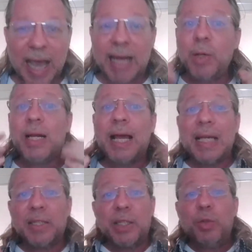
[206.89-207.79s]
and it will
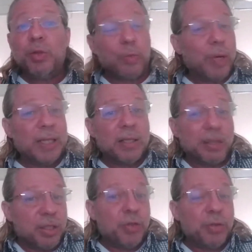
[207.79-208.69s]
ask you, the writer,
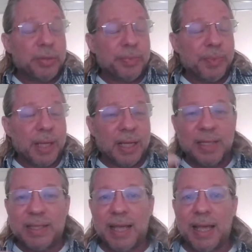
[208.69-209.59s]
the student, and
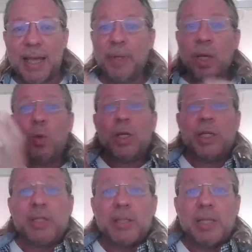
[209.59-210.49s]
say, well,
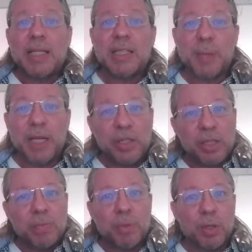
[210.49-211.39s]
here's an
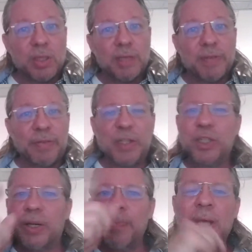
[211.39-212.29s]
explanation box of the
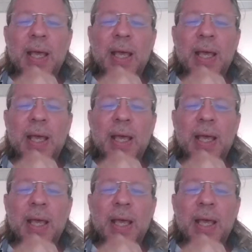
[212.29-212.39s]
feature.